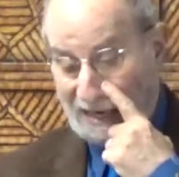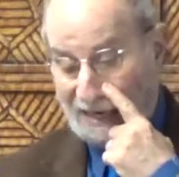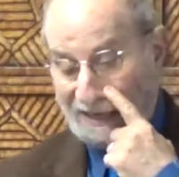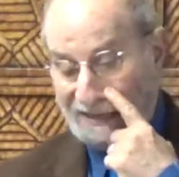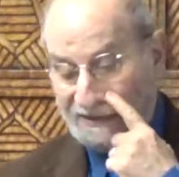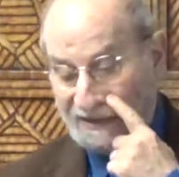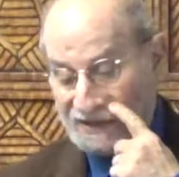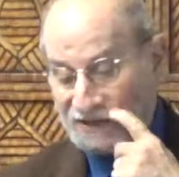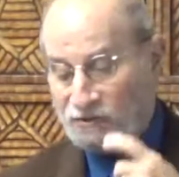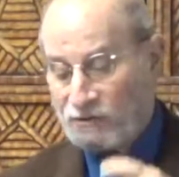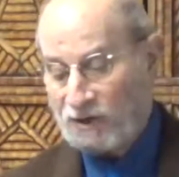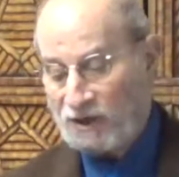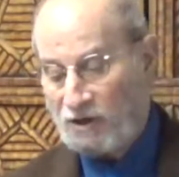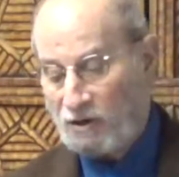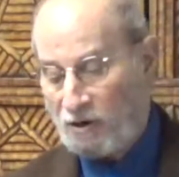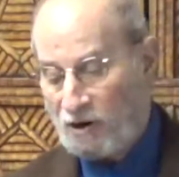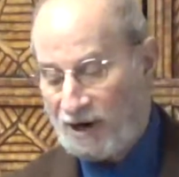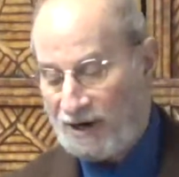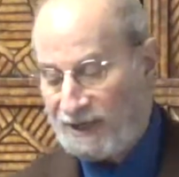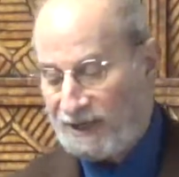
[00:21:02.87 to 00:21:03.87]
In this
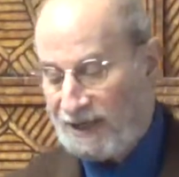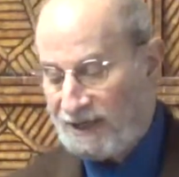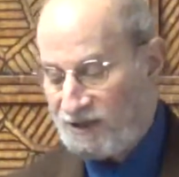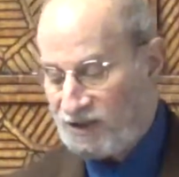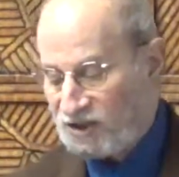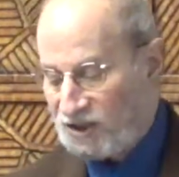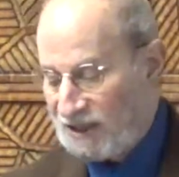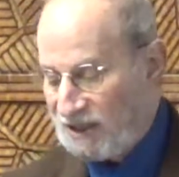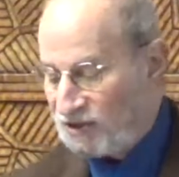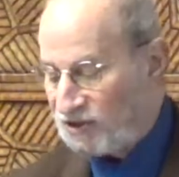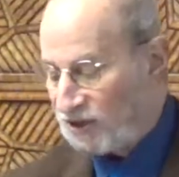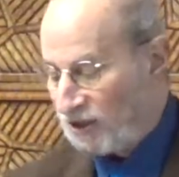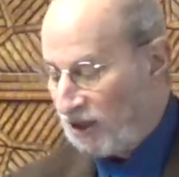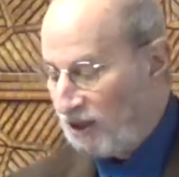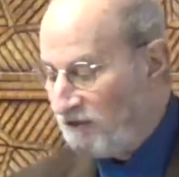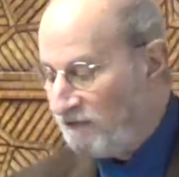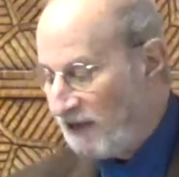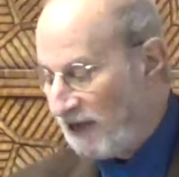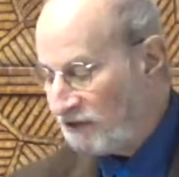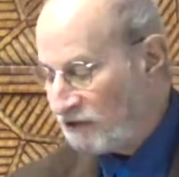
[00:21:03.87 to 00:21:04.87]
regard, he sees the
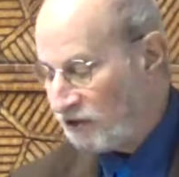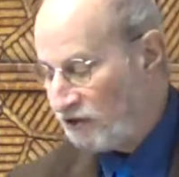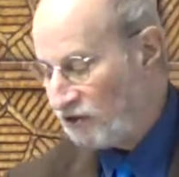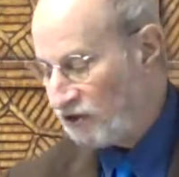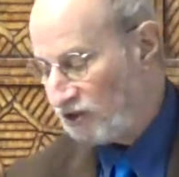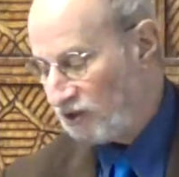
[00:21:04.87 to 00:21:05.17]
conventions